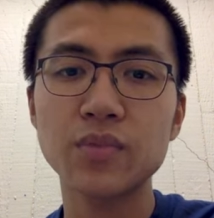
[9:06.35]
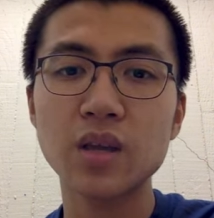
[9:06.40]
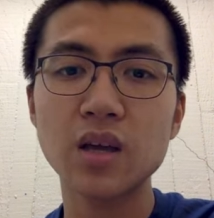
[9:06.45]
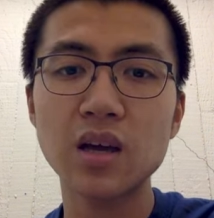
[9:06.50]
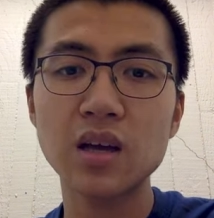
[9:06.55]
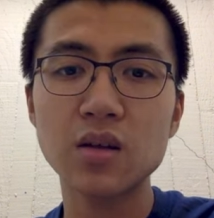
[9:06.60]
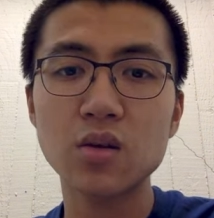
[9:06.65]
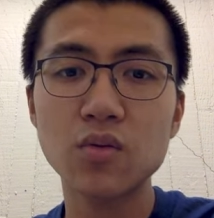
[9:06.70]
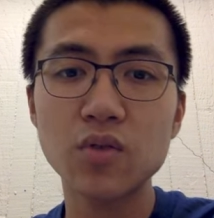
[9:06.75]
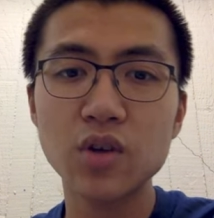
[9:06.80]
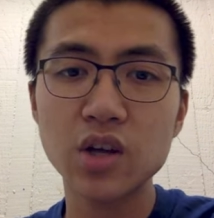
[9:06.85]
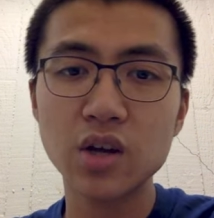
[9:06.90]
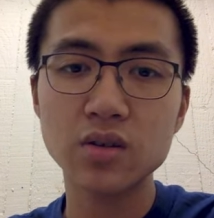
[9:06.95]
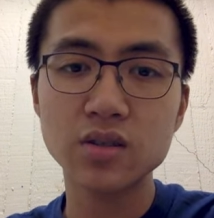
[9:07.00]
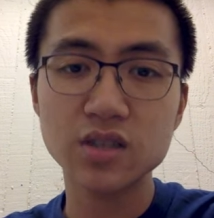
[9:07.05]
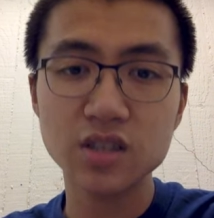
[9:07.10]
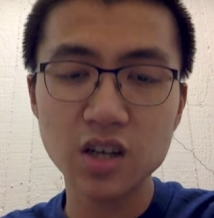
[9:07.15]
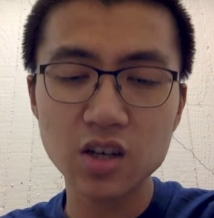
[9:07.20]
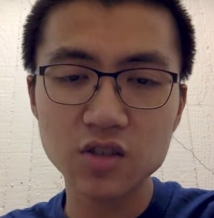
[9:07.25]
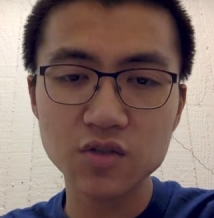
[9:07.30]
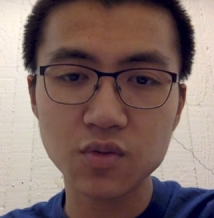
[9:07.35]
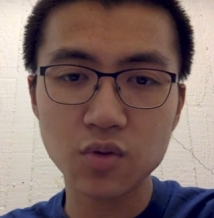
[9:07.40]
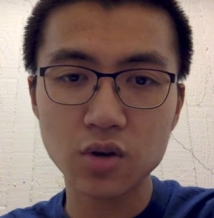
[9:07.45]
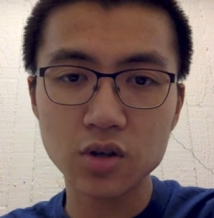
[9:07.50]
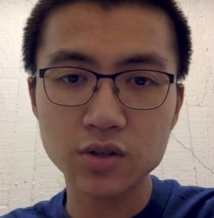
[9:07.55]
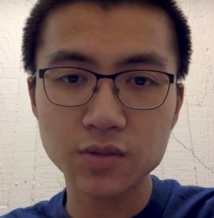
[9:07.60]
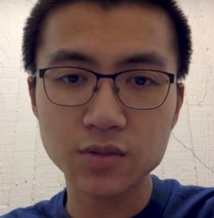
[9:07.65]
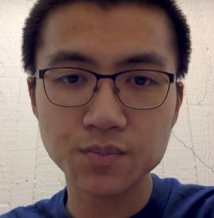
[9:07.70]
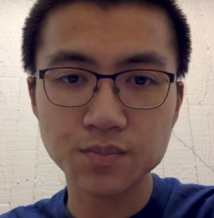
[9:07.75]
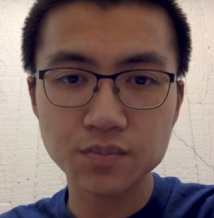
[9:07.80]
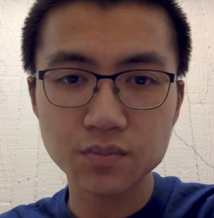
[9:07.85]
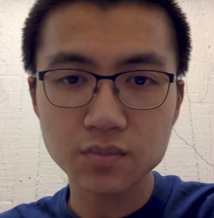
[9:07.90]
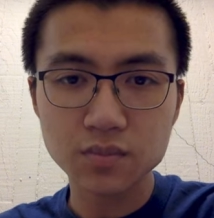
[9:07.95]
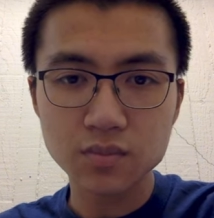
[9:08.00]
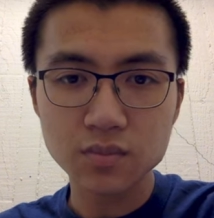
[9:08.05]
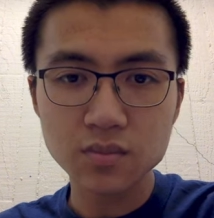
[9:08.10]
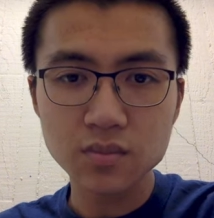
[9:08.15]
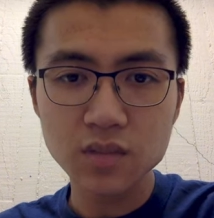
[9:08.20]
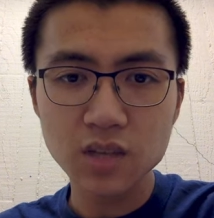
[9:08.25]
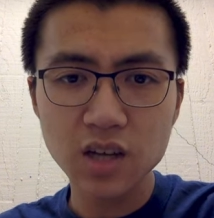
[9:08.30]
And over here, Salesforce,
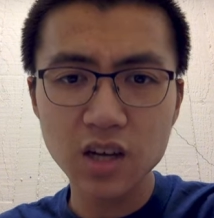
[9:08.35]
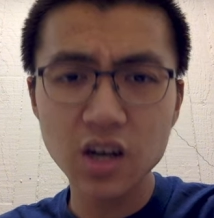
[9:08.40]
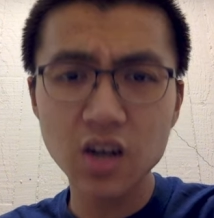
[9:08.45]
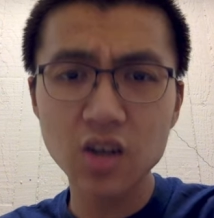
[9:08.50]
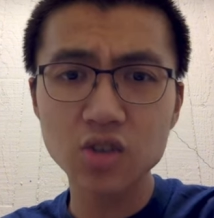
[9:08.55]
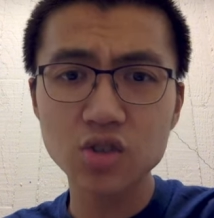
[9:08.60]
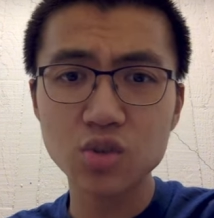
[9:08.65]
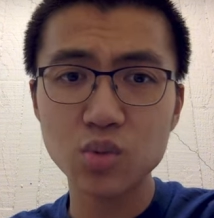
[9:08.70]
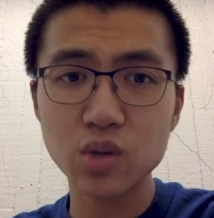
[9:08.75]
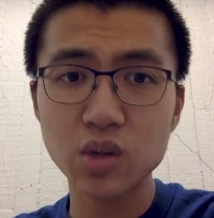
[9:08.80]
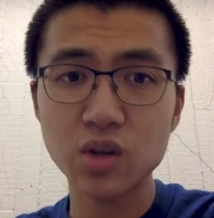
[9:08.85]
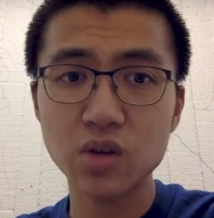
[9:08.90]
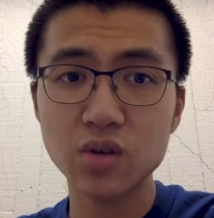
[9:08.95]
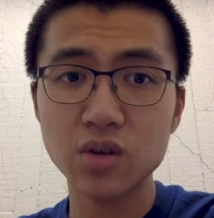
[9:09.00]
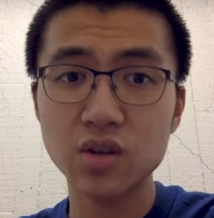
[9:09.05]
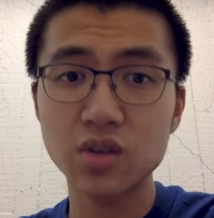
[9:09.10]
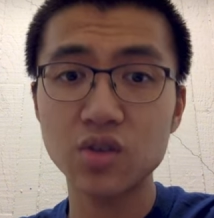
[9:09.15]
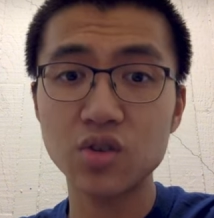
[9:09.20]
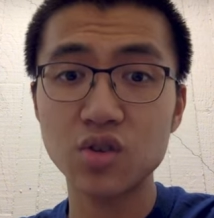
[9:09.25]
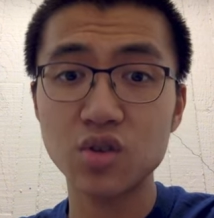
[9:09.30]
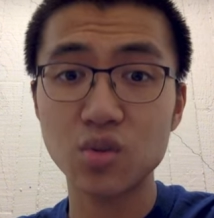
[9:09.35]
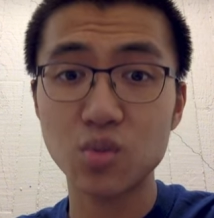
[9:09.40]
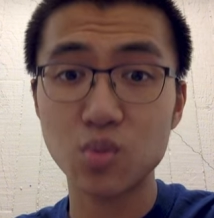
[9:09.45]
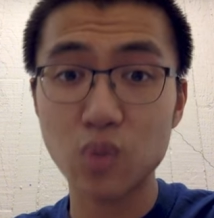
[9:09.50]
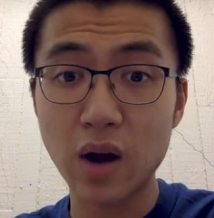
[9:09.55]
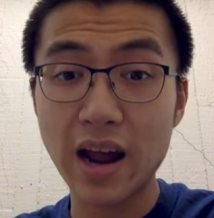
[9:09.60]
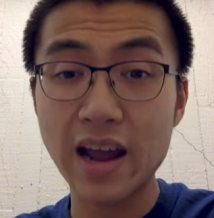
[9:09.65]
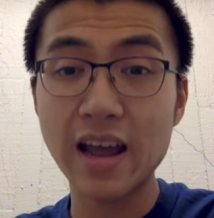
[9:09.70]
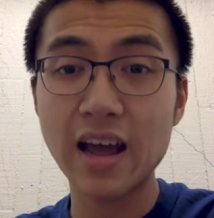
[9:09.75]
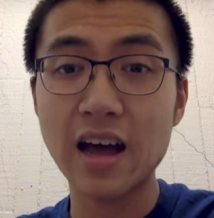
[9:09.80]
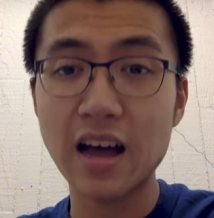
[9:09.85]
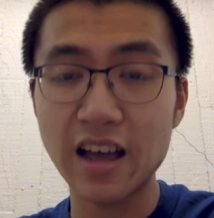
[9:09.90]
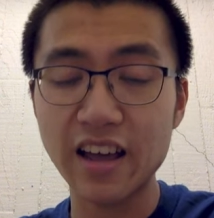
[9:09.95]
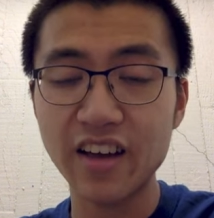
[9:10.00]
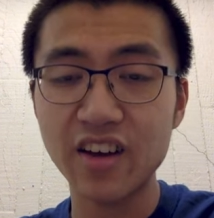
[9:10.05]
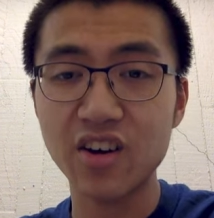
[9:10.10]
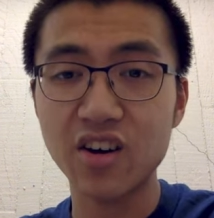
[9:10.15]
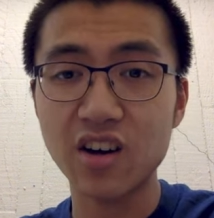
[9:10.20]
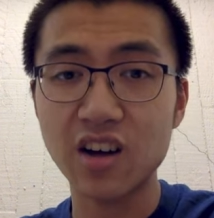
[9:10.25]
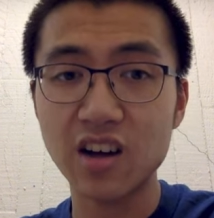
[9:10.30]
it also reloaded to the right
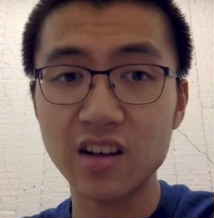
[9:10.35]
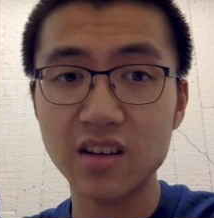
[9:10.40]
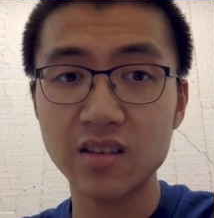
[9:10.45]
icon.